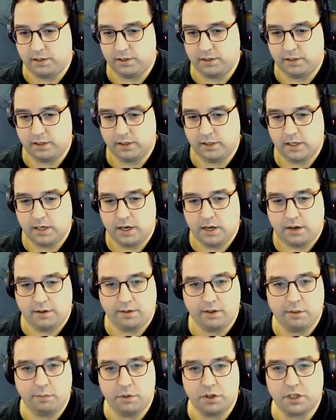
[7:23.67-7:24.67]
I
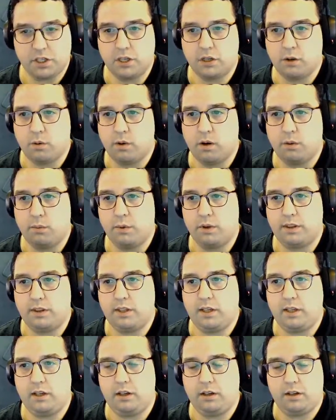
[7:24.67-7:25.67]
think I'm just going to go out with
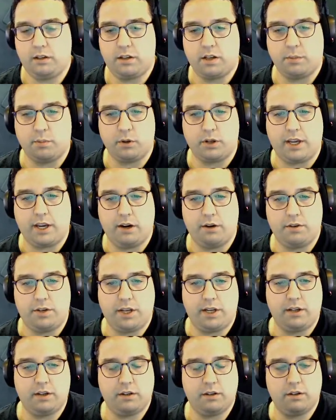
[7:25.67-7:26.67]
the double
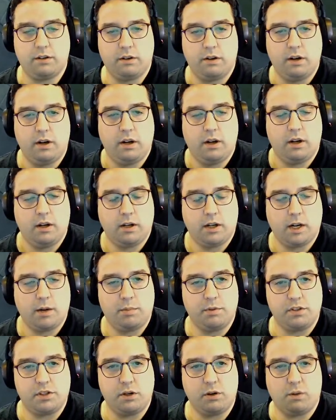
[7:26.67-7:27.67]
Caretaker, a couple
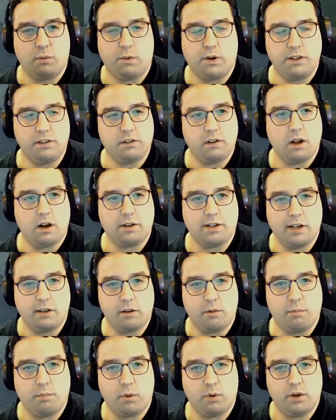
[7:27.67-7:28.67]
0/1s, lock down the
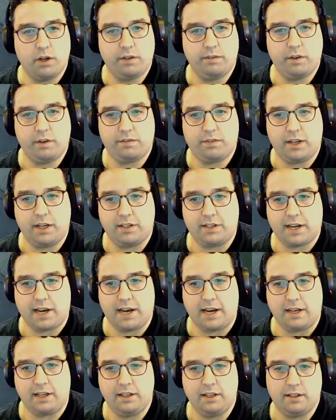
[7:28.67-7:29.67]
board, even if they
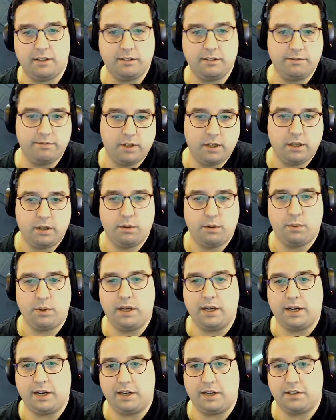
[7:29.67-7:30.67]
attack in.
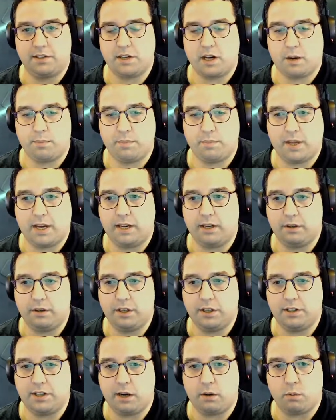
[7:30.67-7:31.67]
Kind of stop that. We're going
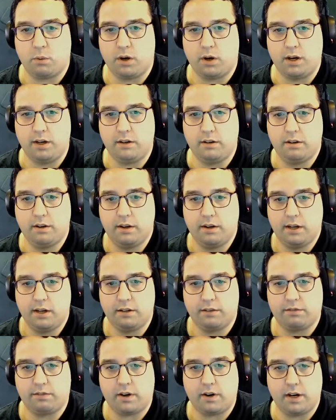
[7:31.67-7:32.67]
to take 1. That's
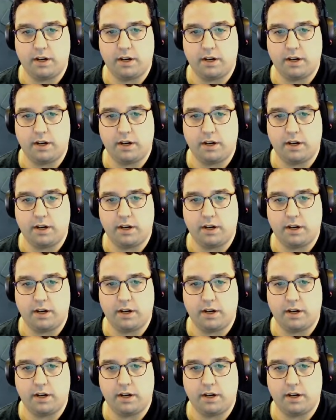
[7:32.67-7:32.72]
fine.